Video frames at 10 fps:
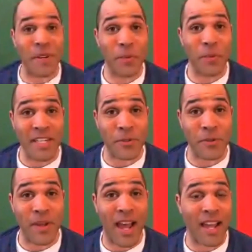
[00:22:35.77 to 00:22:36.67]
true. You
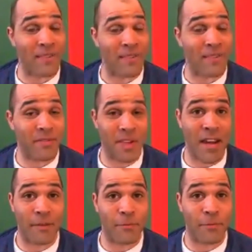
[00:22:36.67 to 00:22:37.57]
wouldn't do. I Not that
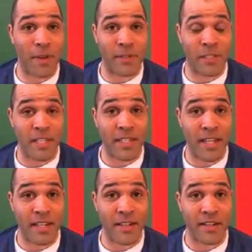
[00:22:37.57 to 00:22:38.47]
I've ever
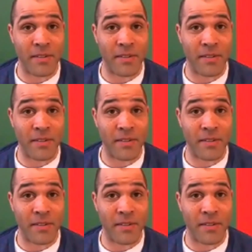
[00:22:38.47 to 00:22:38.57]
seen